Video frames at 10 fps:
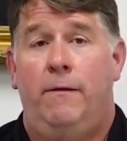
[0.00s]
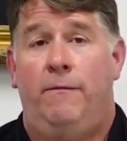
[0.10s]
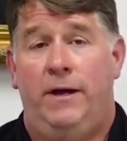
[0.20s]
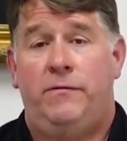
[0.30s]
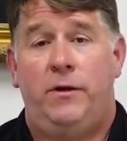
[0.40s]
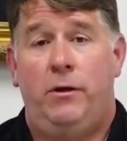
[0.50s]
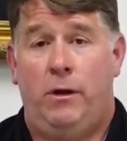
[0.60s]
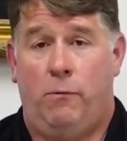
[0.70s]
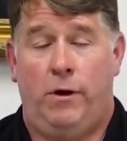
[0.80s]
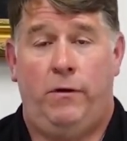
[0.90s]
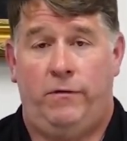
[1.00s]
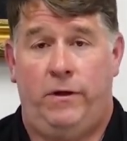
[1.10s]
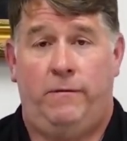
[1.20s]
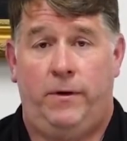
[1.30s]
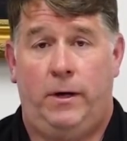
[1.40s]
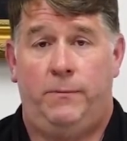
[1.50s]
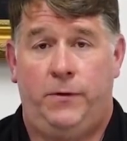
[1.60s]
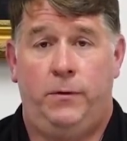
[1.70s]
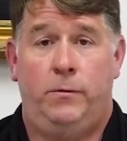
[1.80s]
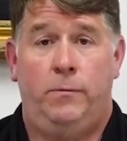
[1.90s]
Eventually you can work yourself up
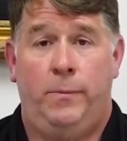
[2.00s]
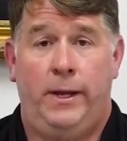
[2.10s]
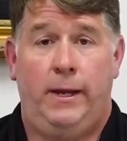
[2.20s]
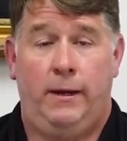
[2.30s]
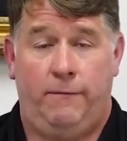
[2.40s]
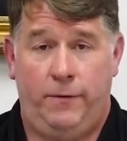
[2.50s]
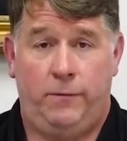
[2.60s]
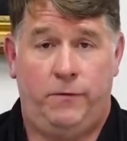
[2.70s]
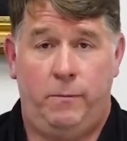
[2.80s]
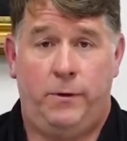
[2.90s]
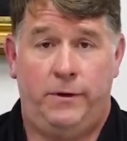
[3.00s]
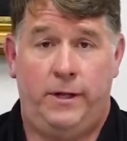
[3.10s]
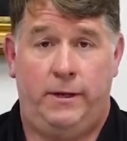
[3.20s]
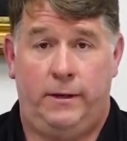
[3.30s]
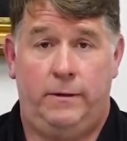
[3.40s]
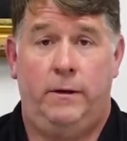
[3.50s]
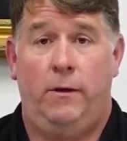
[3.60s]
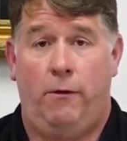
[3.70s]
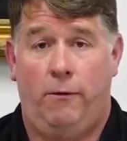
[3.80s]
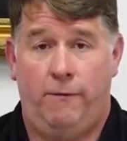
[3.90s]
to being a field superintendent
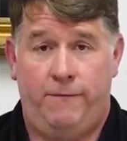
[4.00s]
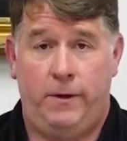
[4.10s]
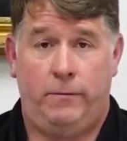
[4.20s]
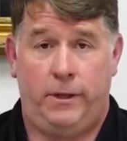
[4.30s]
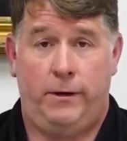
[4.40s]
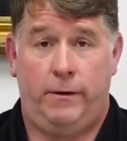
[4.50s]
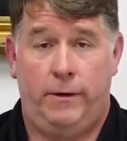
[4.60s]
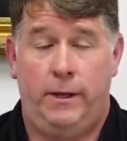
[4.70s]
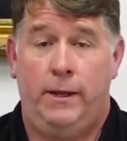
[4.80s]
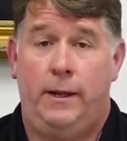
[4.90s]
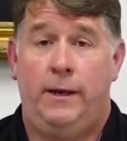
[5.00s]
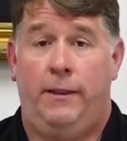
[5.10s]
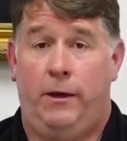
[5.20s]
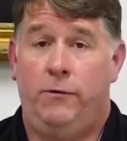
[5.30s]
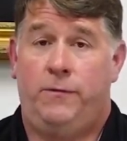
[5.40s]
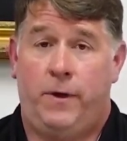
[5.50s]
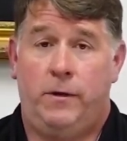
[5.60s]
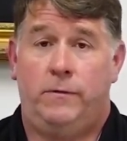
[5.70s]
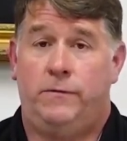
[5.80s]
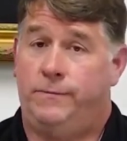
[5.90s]
or a field leader. Now those
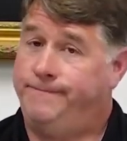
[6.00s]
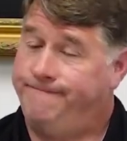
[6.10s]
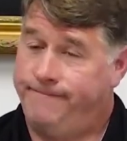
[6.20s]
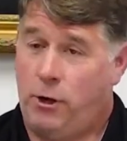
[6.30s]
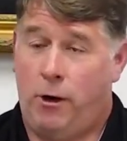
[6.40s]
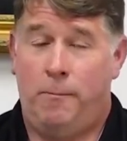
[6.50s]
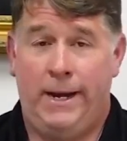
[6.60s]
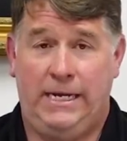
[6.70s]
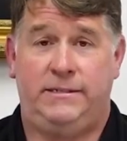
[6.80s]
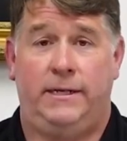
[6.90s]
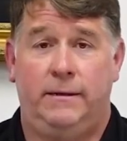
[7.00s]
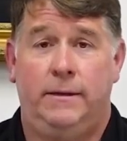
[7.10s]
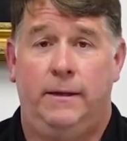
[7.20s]
folks are amazing.